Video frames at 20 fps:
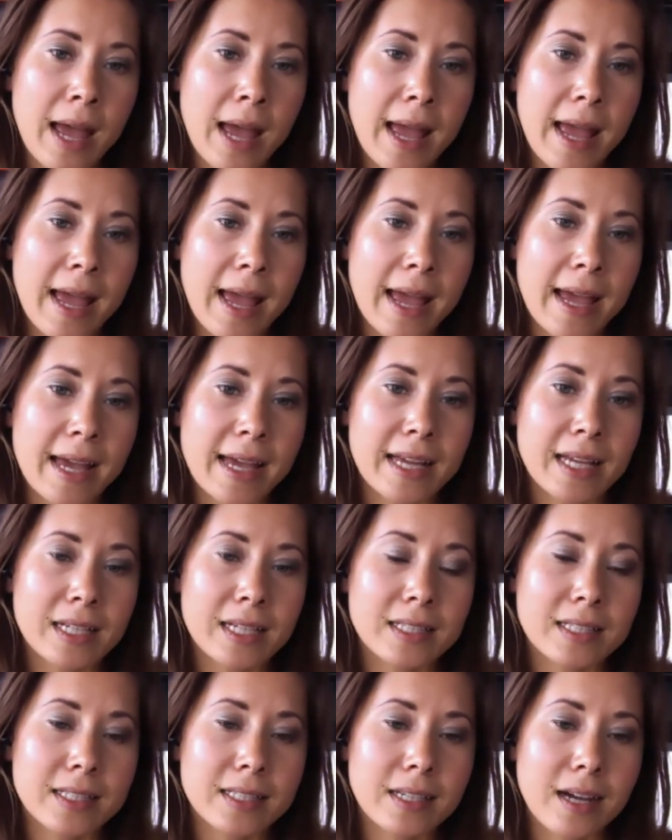
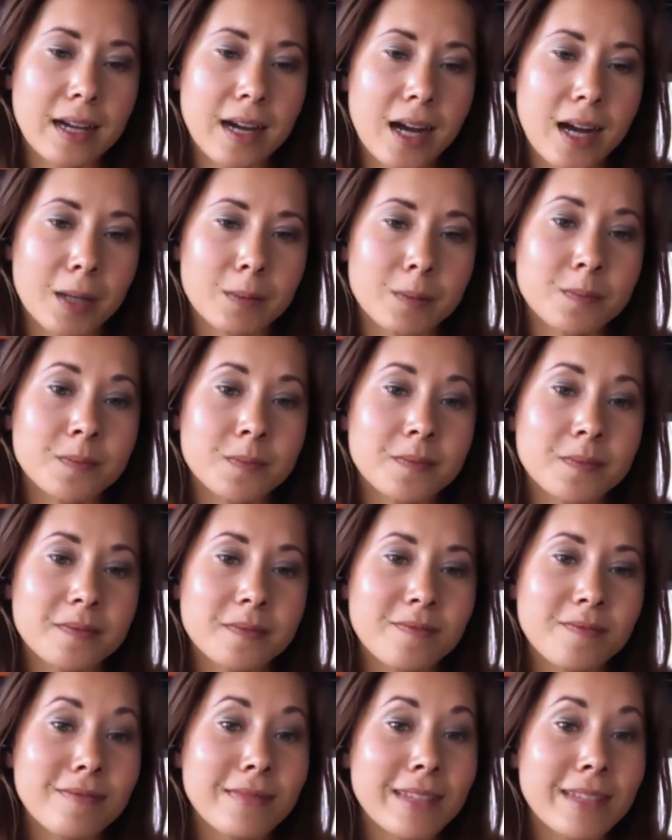And
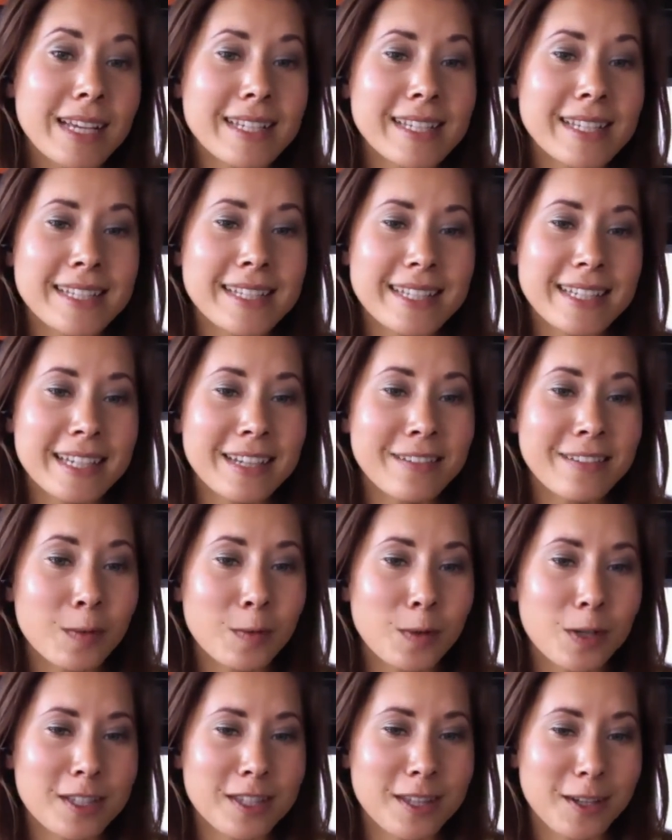since Eva
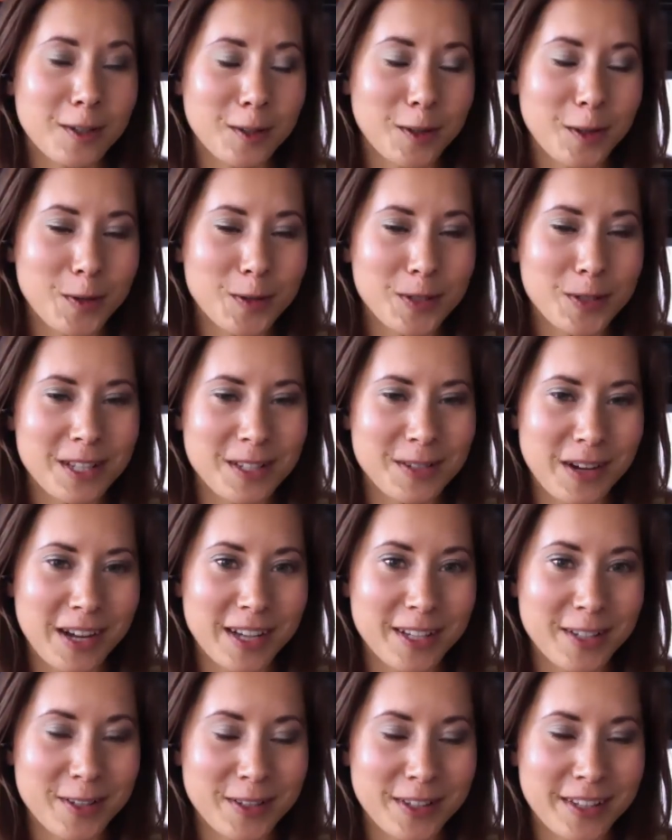was the closest one
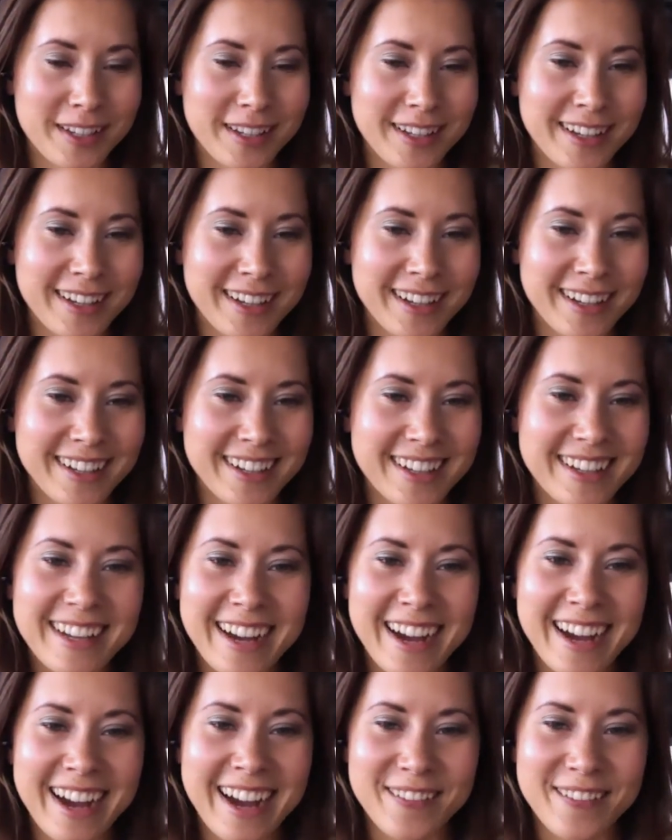to the
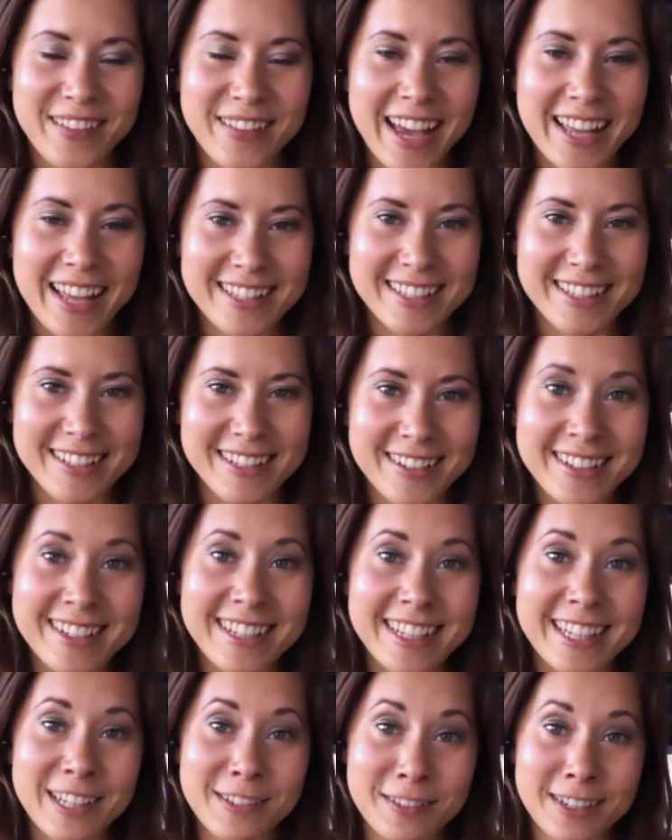answer,
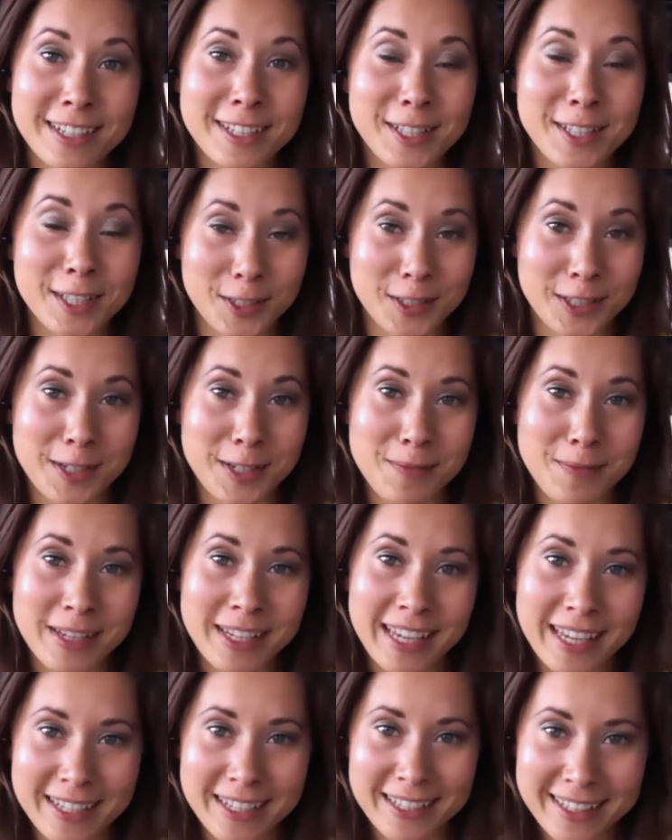Eva, you're going to be
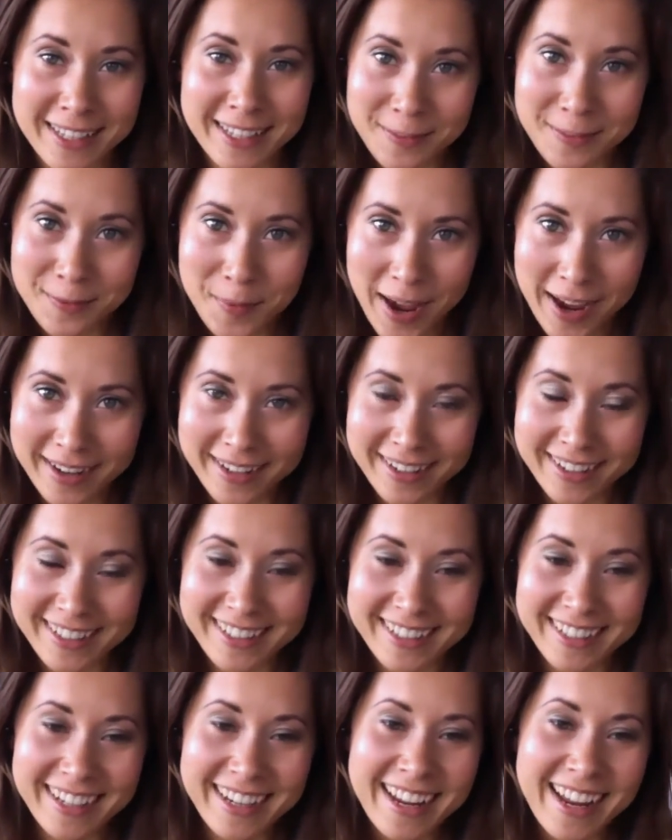getting the gift bag.
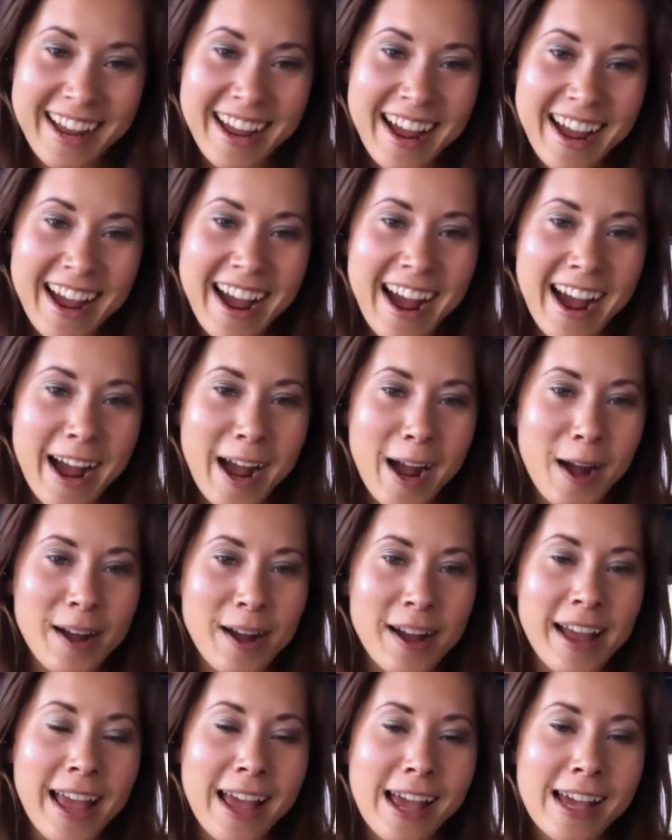
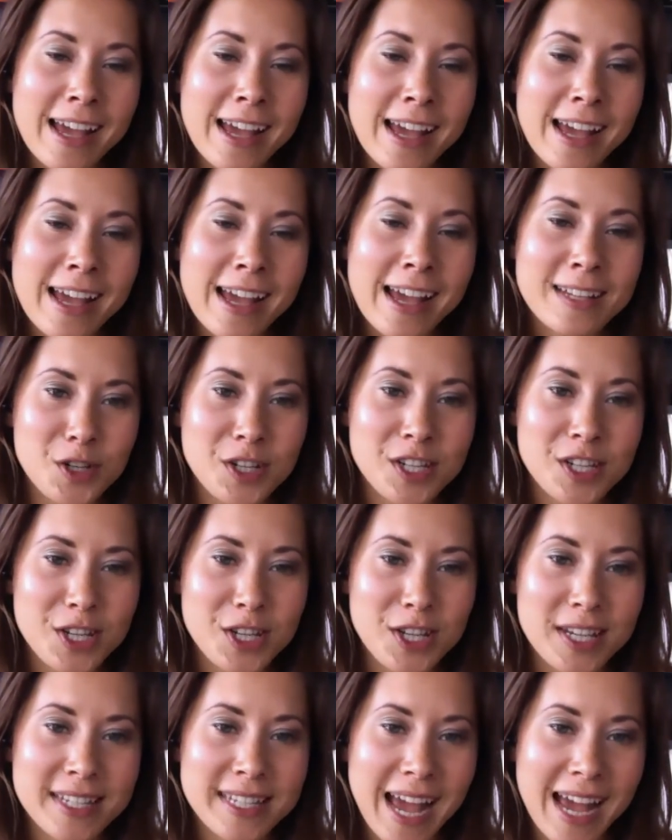And
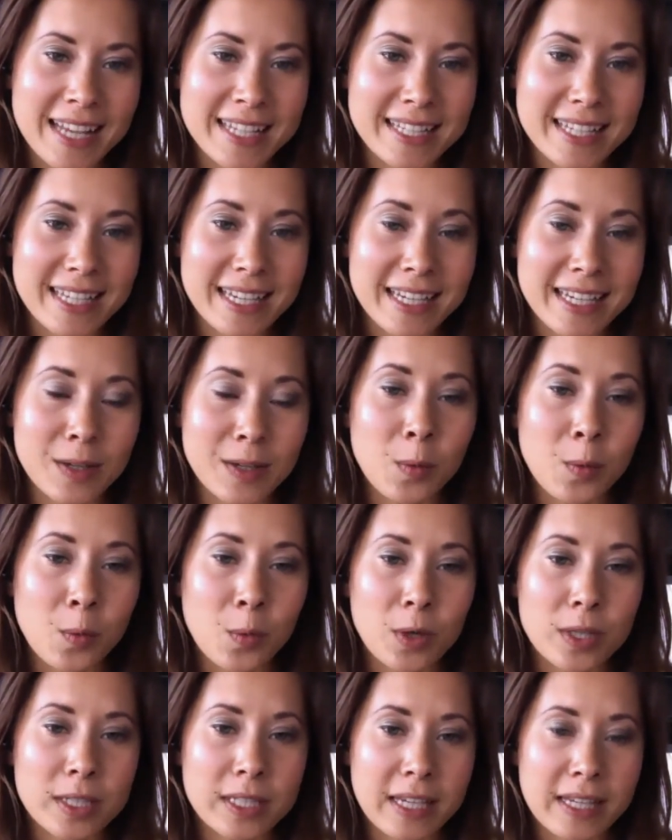Patricia is asking,
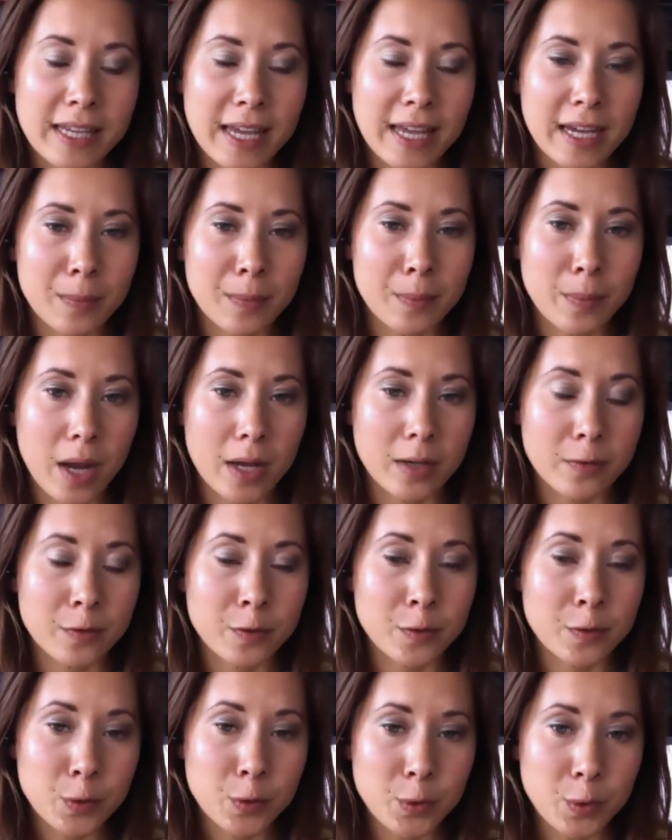what can I combine
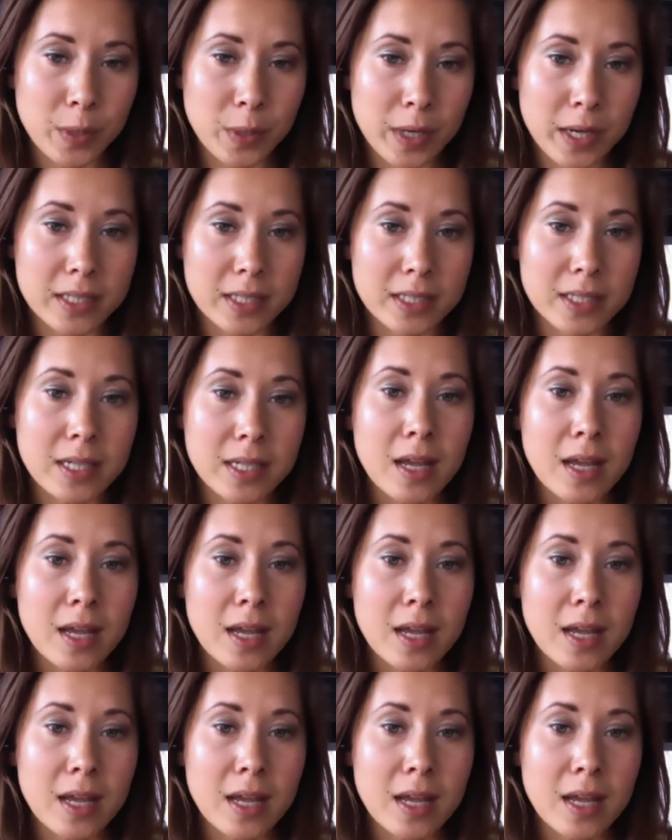fruit with?